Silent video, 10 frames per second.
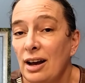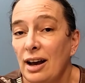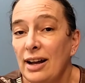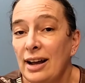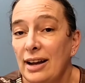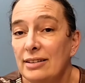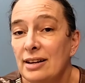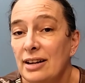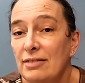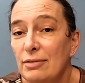I had
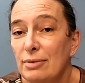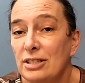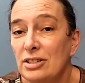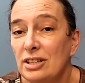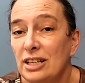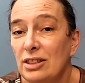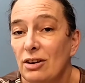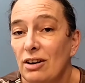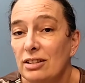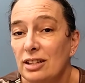kind of originally
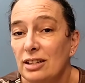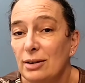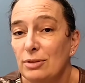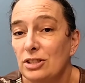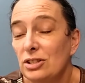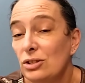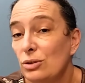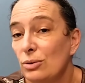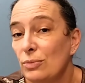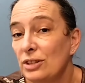thought that I would just do
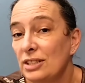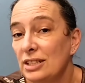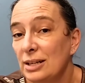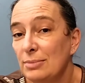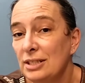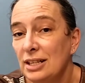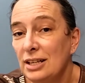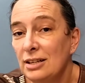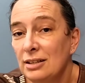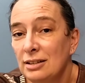them with the DMC,